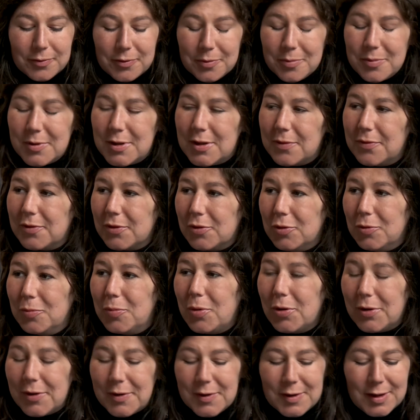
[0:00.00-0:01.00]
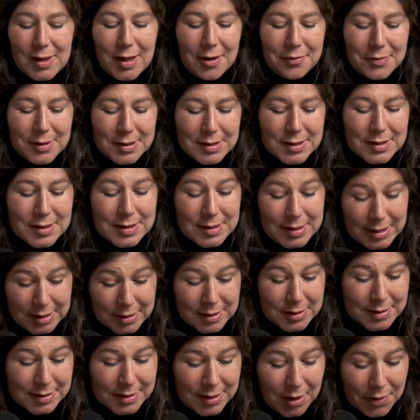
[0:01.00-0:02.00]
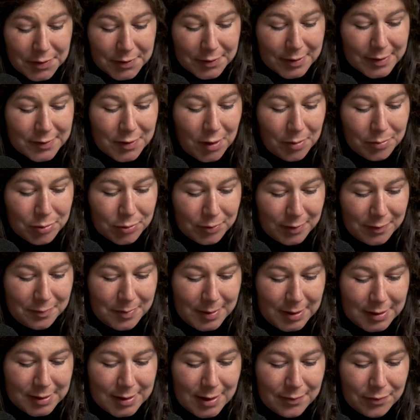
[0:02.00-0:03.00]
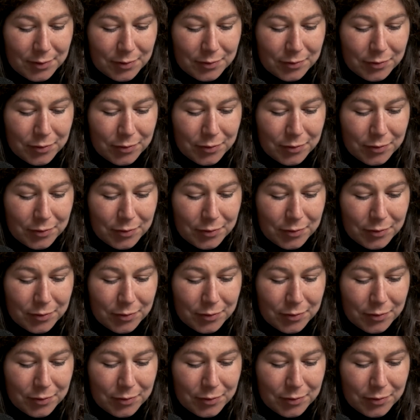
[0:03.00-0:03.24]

from difficult policy areas, isn't it? Because the other example we've been given